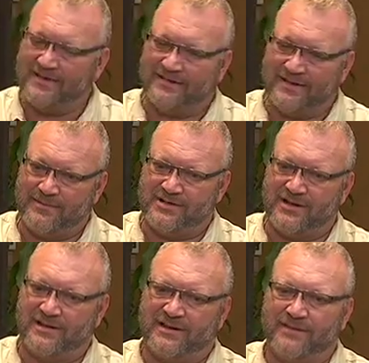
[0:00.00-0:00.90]
And the same in
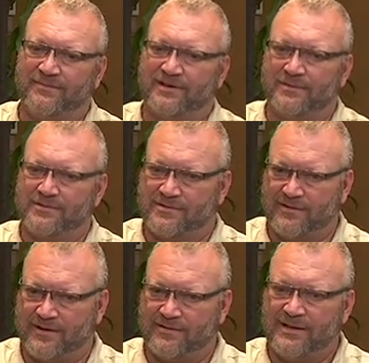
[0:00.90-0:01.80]
China, they give them time to
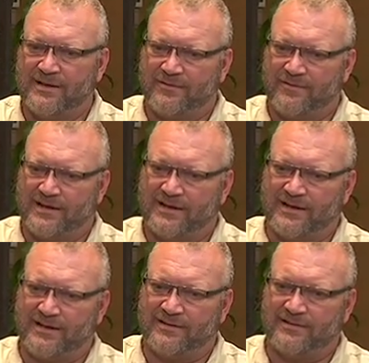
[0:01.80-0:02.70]
grow.
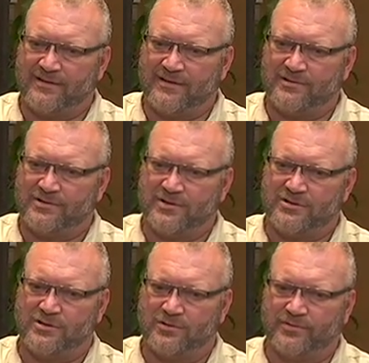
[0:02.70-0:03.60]
Regulators, you know, are
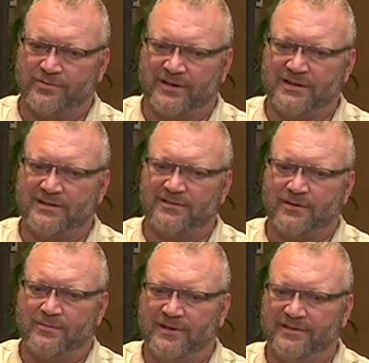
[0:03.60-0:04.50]
dual-sided.
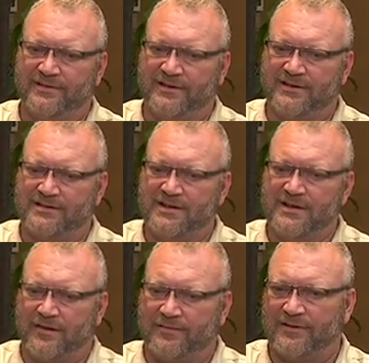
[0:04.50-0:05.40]
So on one side,
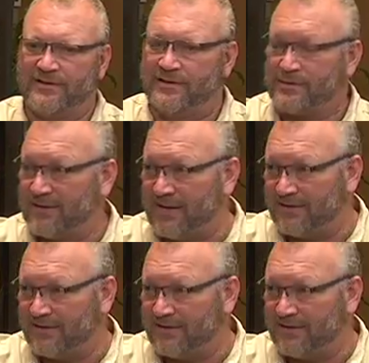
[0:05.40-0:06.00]
obviously they don't want